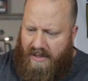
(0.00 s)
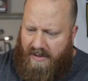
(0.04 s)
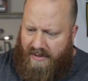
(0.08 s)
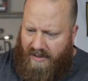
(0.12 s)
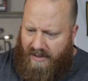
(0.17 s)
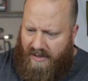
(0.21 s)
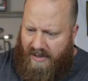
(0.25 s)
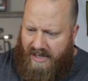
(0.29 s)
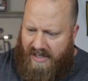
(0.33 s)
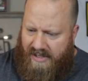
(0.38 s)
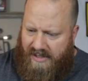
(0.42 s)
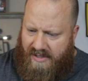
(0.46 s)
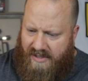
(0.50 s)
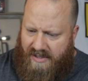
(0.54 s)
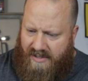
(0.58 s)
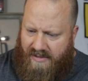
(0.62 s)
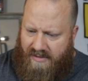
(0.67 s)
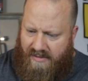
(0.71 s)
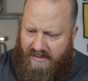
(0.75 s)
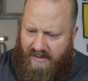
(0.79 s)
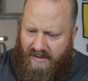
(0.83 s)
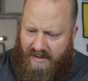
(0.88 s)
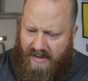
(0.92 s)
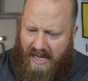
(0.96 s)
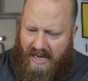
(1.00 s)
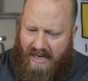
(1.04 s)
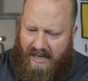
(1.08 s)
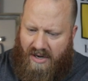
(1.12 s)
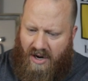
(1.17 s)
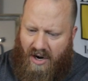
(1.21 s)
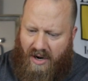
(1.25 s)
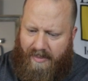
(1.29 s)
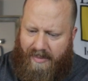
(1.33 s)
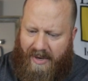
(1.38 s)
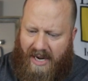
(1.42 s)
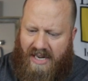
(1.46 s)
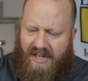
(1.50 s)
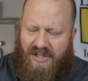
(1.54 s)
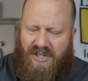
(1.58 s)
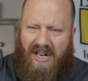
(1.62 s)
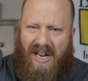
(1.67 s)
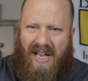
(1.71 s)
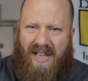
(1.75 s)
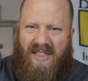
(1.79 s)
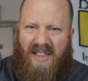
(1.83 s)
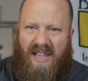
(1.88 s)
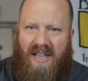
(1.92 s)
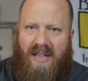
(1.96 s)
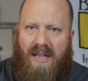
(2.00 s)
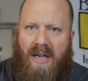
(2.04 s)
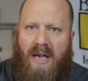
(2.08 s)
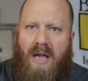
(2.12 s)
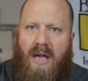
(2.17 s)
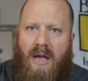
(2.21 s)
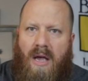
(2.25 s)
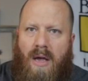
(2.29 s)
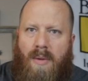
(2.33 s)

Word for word: There is a lot of carbonation. I think